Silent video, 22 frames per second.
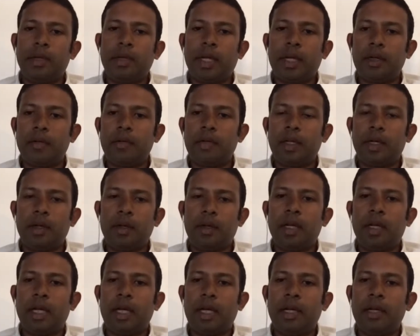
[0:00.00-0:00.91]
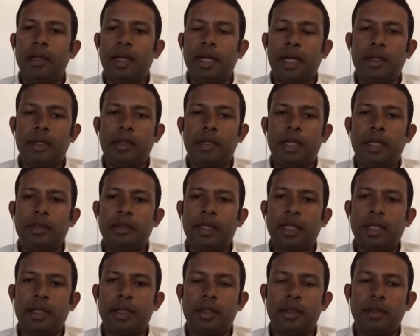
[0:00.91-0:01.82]
aware of a lot of land
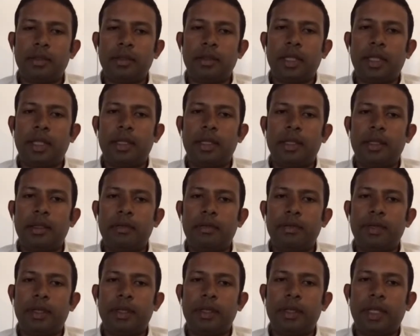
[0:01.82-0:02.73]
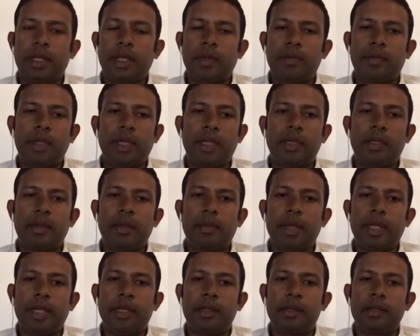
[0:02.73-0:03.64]
transactions that have
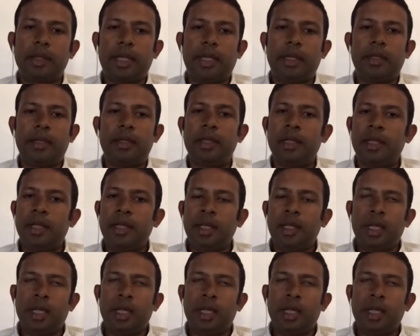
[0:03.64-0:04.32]
taken place, and